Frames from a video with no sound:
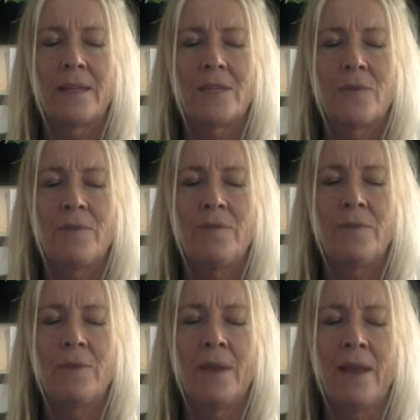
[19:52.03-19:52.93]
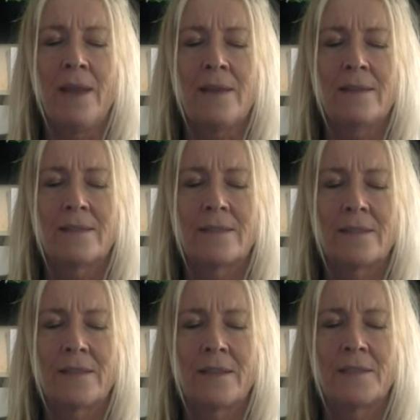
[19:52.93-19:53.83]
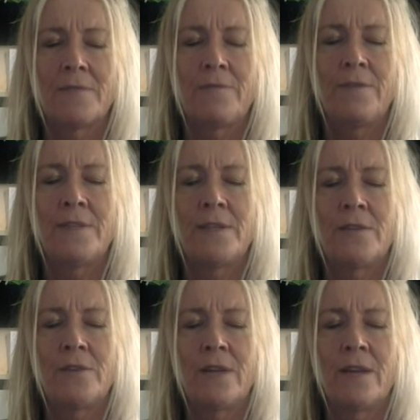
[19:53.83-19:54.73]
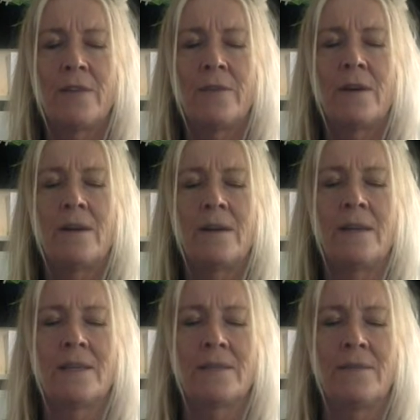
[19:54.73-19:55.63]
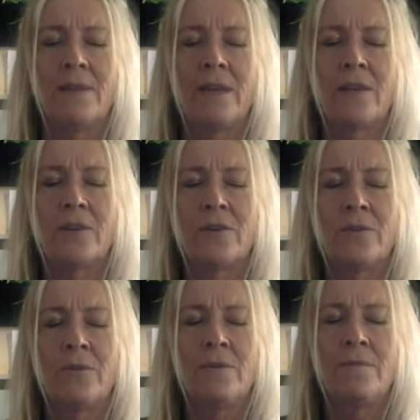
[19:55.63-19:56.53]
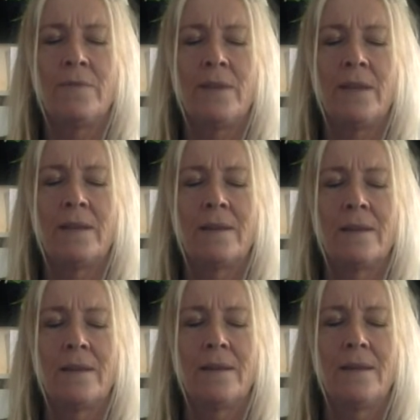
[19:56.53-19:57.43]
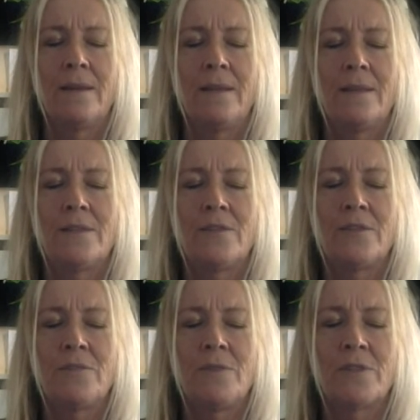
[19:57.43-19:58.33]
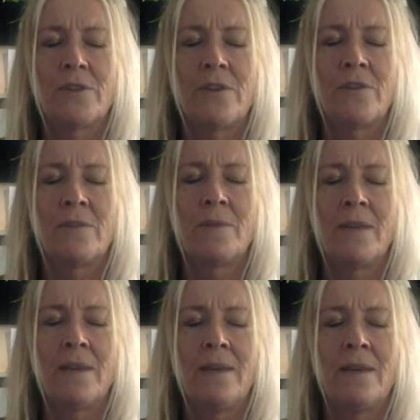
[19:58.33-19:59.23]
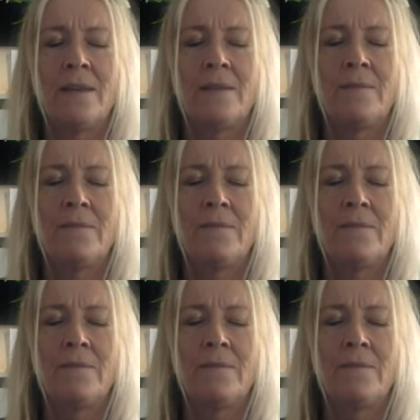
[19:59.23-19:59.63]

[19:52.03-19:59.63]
do I feel relaxed? So that's a physical kind of, yes, I've let go. I'm feeling There's not too much going on in my head. I'm